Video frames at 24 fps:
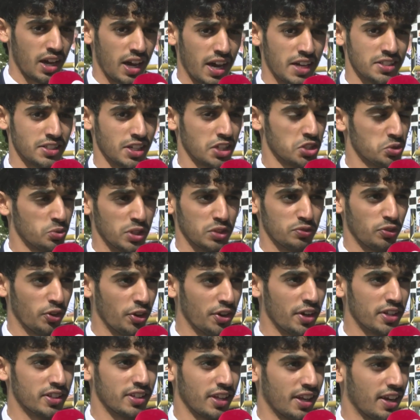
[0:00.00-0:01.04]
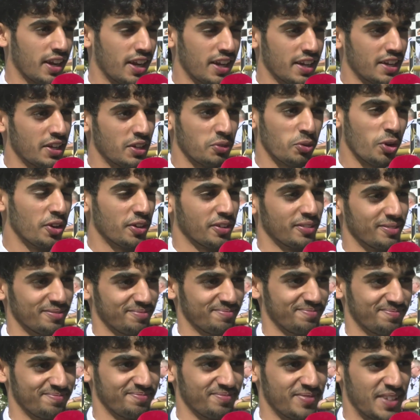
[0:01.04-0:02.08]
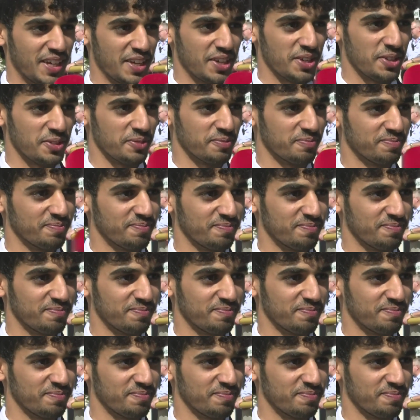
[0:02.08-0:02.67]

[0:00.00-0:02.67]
I just went for it, and I won. Thank you.